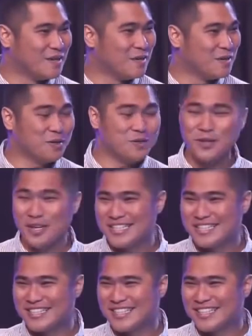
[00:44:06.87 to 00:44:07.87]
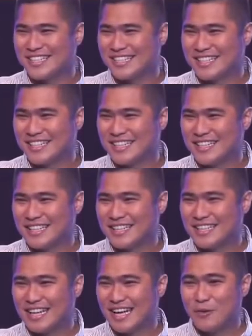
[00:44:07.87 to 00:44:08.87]
Your choice.
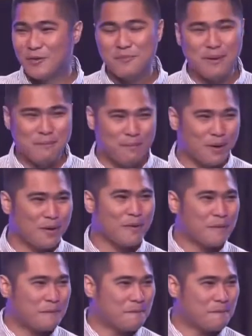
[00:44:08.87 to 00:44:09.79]
And remember,